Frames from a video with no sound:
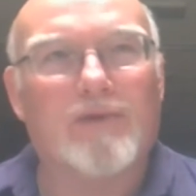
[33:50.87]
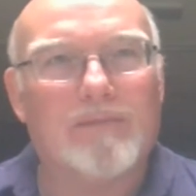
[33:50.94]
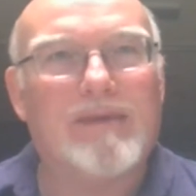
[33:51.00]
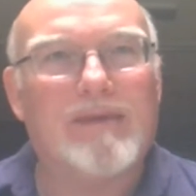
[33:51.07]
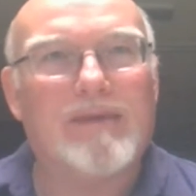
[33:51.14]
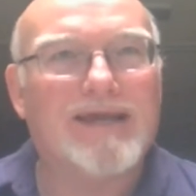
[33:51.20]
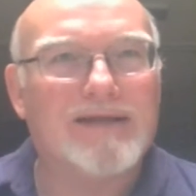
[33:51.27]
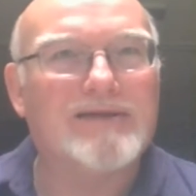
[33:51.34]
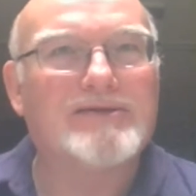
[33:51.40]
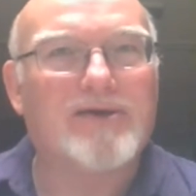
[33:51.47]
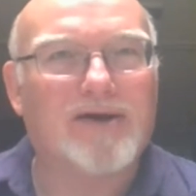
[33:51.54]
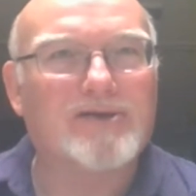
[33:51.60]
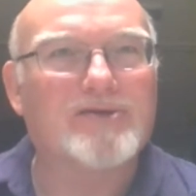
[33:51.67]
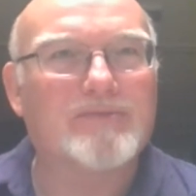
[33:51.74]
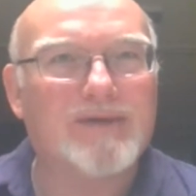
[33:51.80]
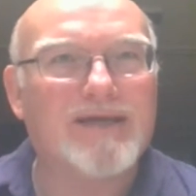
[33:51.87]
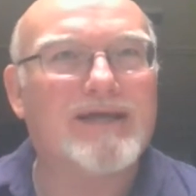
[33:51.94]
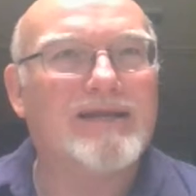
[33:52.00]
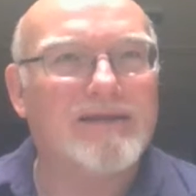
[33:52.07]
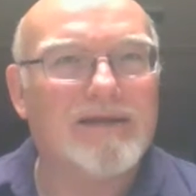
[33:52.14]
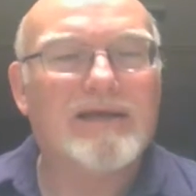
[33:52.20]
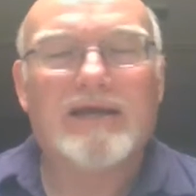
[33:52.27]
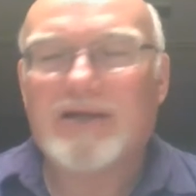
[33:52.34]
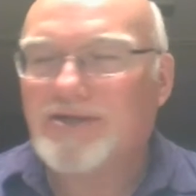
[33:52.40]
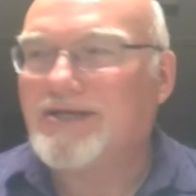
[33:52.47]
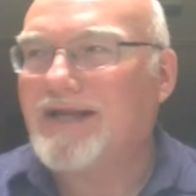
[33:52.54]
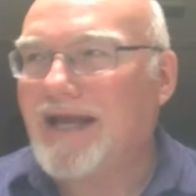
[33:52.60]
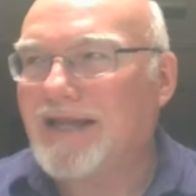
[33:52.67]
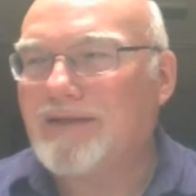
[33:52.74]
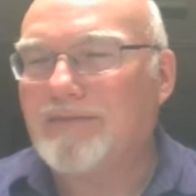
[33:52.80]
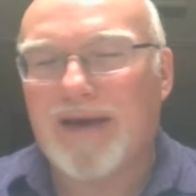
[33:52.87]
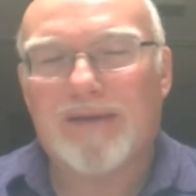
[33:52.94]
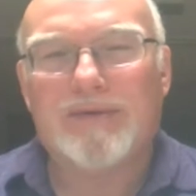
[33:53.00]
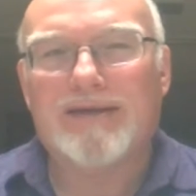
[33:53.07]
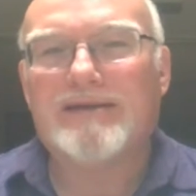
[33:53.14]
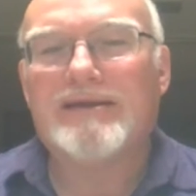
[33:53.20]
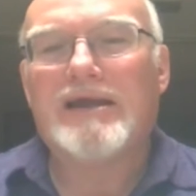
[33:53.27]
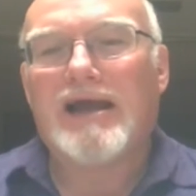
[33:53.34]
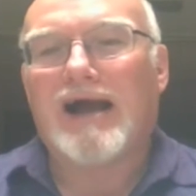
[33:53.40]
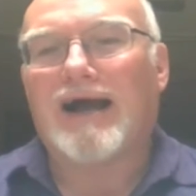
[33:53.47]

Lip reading: I went back in and talked to him again, and she had the baby.